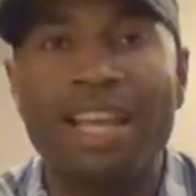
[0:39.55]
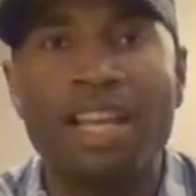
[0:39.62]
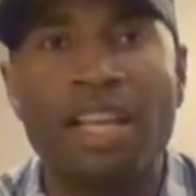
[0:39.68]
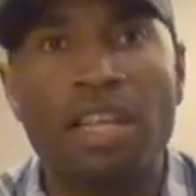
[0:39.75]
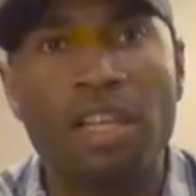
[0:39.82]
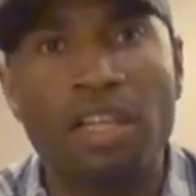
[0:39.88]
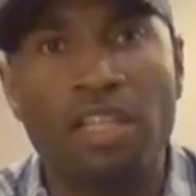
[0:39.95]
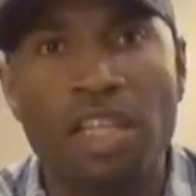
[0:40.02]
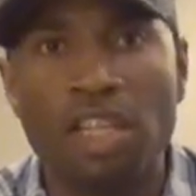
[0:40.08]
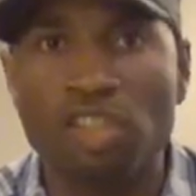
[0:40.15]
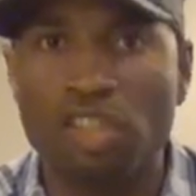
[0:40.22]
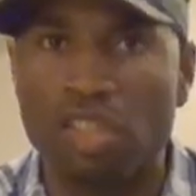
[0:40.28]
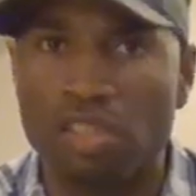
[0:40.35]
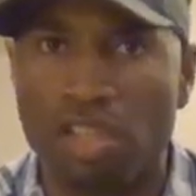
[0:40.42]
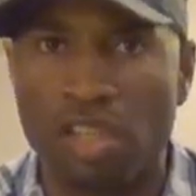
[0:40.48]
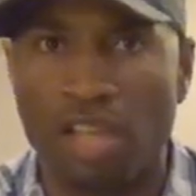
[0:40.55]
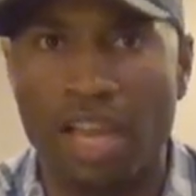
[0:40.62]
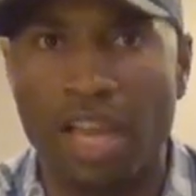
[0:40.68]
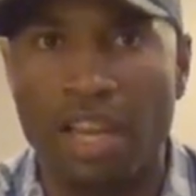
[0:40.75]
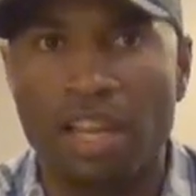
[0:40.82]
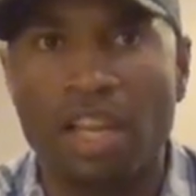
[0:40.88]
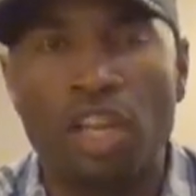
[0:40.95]
In addition to
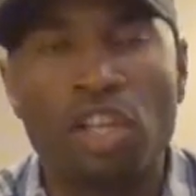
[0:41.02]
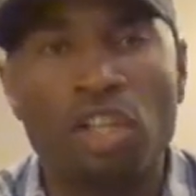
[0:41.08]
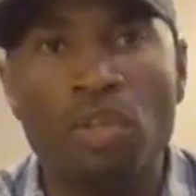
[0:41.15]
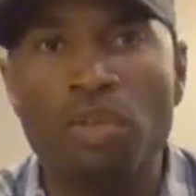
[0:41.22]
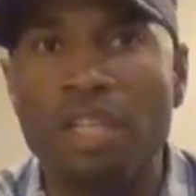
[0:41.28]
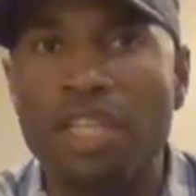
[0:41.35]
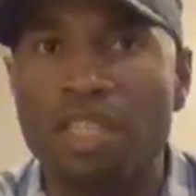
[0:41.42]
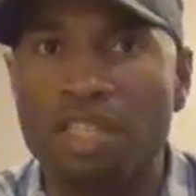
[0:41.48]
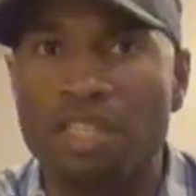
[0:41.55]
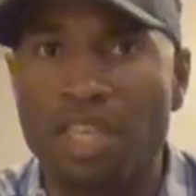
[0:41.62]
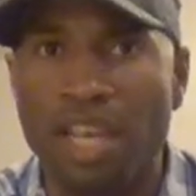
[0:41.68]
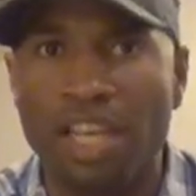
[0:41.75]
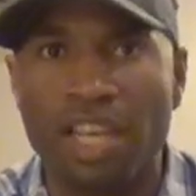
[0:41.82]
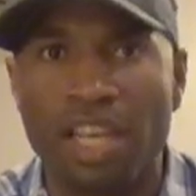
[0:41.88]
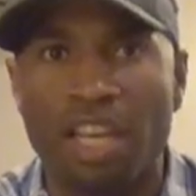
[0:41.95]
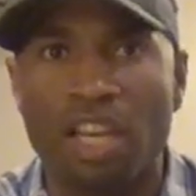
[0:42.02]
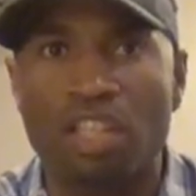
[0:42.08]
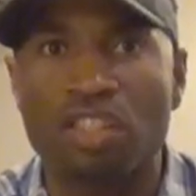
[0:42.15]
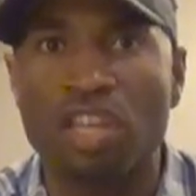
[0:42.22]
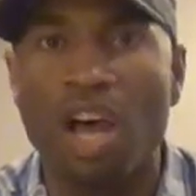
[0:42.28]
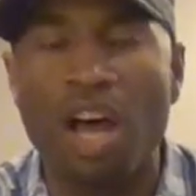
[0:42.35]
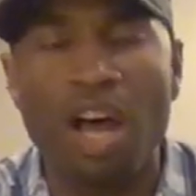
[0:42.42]
that, you need to take in
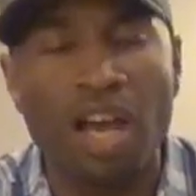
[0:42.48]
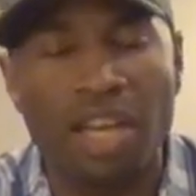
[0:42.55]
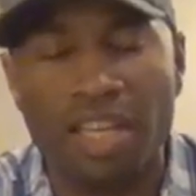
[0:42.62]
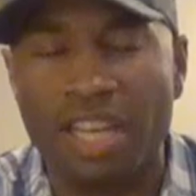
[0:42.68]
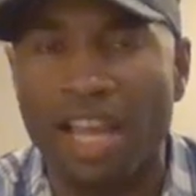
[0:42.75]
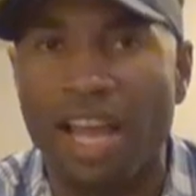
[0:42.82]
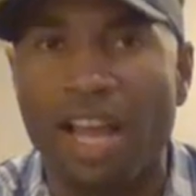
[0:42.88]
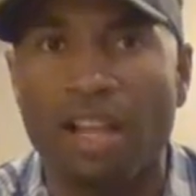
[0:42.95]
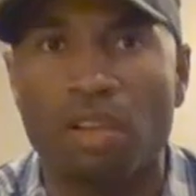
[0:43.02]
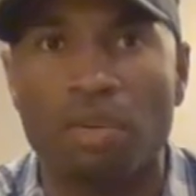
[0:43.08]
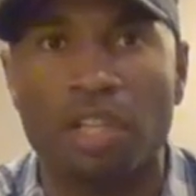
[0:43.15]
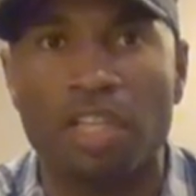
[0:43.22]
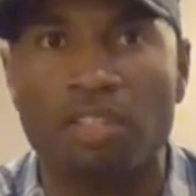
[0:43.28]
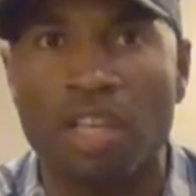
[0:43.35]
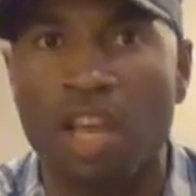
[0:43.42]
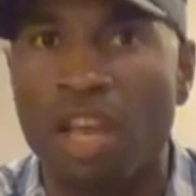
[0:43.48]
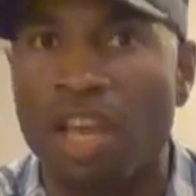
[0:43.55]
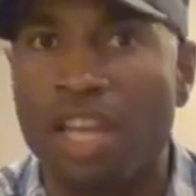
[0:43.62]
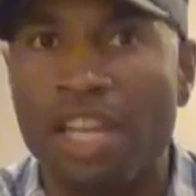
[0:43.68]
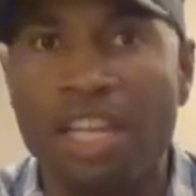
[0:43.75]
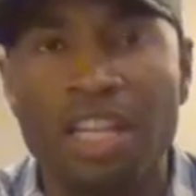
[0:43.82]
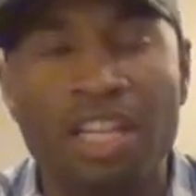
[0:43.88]
a ton of calories.
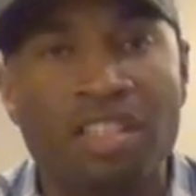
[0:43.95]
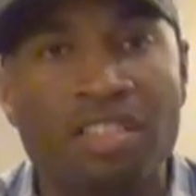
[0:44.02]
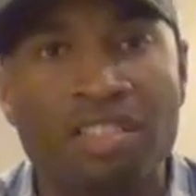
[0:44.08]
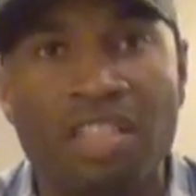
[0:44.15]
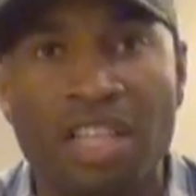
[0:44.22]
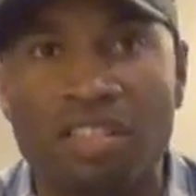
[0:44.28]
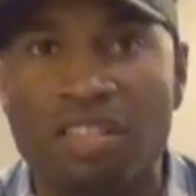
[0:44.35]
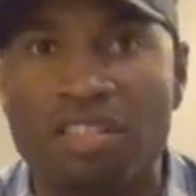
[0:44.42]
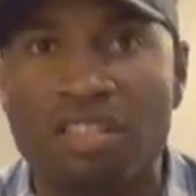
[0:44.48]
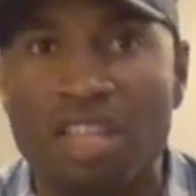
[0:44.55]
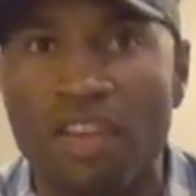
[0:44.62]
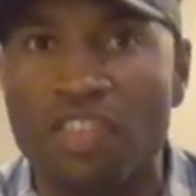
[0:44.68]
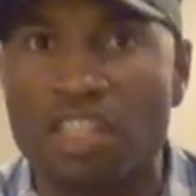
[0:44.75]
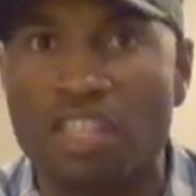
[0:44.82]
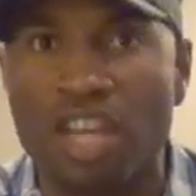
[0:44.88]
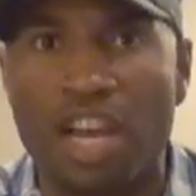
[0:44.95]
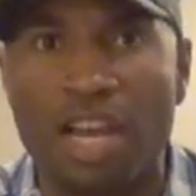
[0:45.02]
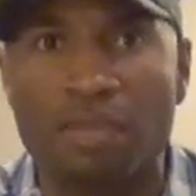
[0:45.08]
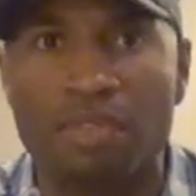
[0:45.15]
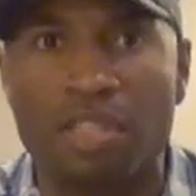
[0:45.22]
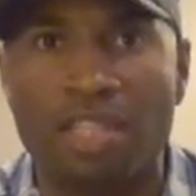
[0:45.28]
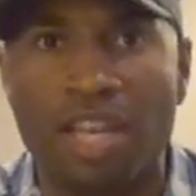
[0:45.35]
Eating six and seven
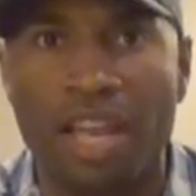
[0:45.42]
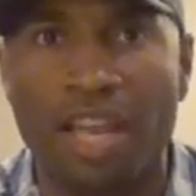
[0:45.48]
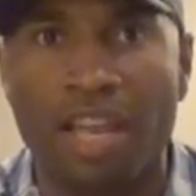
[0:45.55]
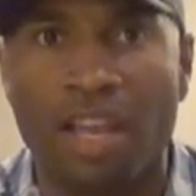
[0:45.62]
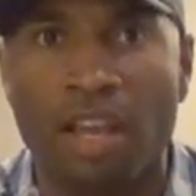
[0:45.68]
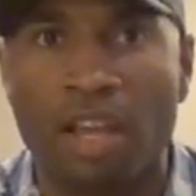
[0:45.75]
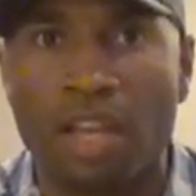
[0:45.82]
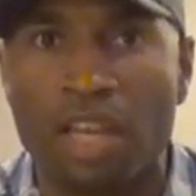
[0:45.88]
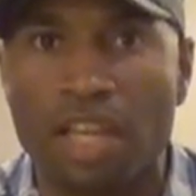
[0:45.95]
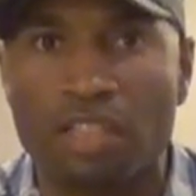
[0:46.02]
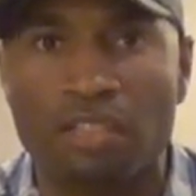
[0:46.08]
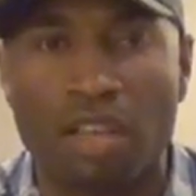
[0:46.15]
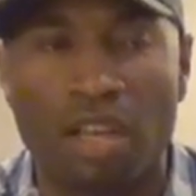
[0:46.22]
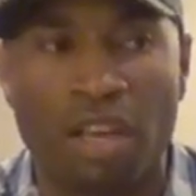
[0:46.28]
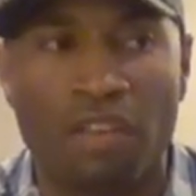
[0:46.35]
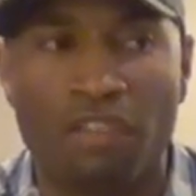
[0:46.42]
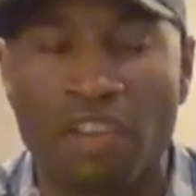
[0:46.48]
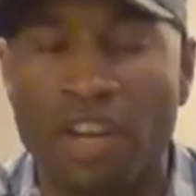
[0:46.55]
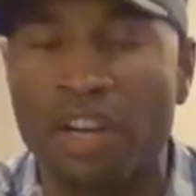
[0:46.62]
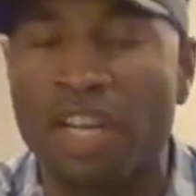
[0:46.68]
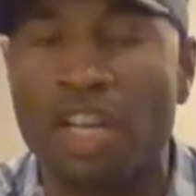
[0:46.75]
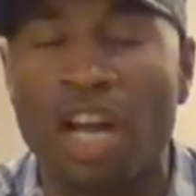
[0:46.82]
times a day is uh,
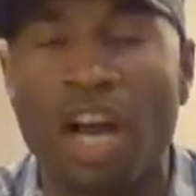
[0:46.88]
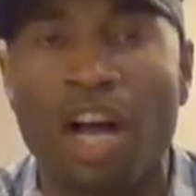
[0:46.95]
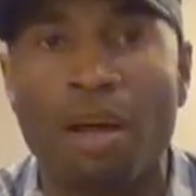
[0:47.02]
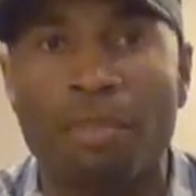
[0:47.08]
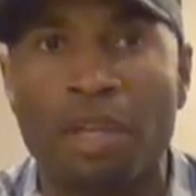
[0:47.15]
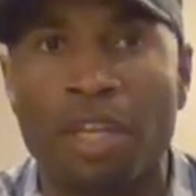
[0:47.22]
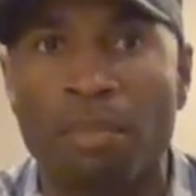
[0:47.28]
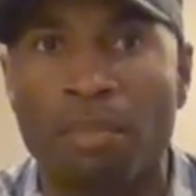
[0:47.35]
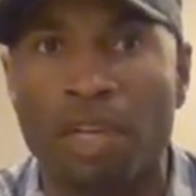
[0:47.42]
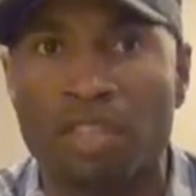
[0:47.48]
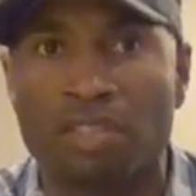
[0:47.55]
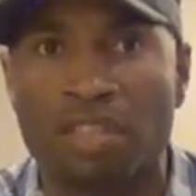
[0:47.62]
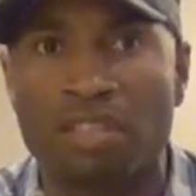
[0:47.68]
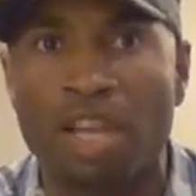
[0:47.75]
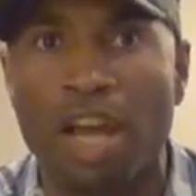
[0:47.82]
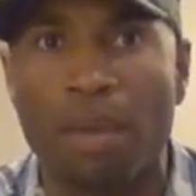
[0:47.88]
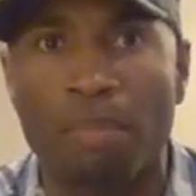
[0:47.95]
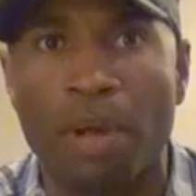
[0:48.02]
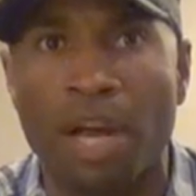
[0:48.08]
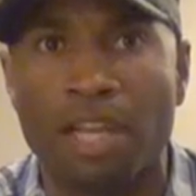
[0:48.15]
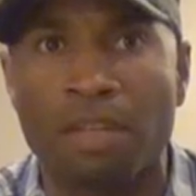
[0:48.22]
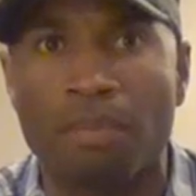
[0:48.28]
very common amongst the top
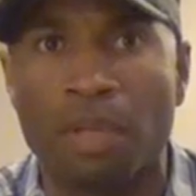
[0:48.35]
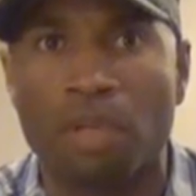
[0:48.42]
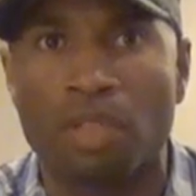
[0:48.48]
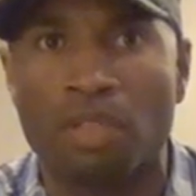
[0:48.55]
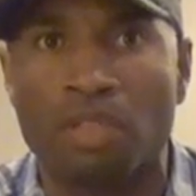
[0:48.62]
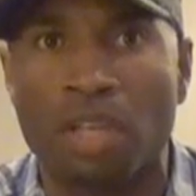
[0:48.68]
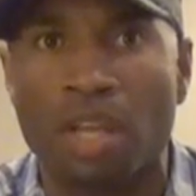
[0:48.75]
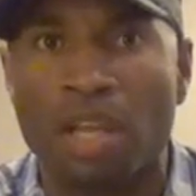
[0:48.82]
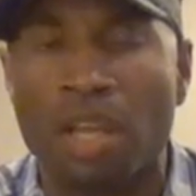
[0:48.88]
bodybuilders.